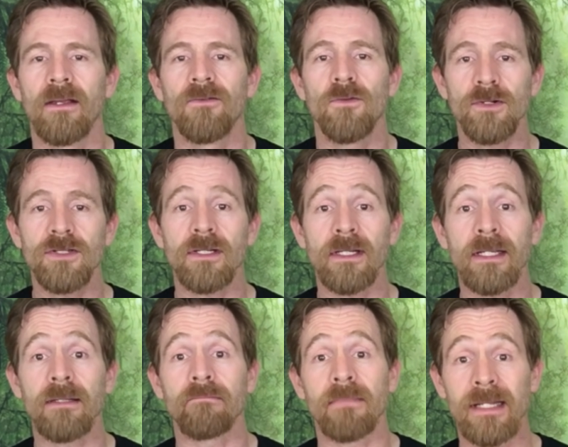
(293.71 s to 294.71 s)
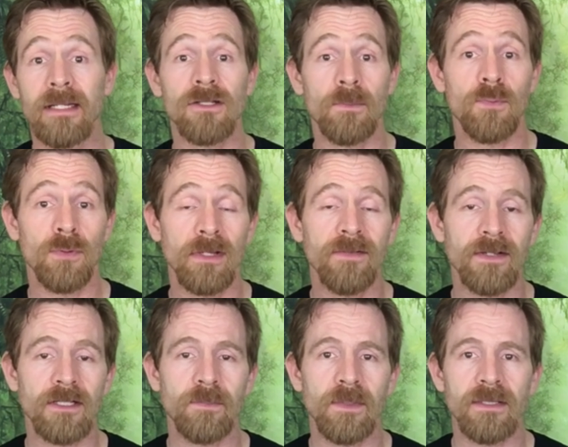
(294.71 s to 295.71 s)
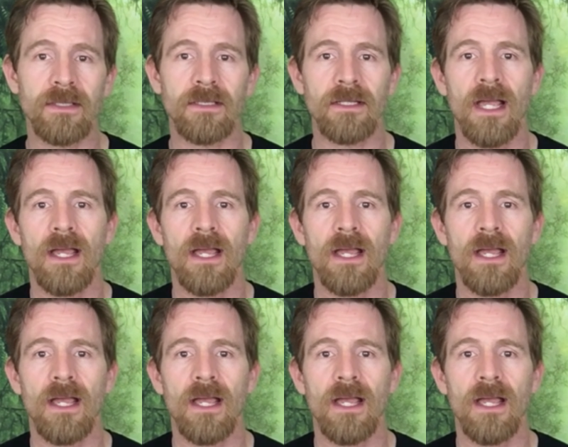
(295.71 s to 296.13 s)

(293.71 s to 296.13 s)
Fortunately, it is a prolific species,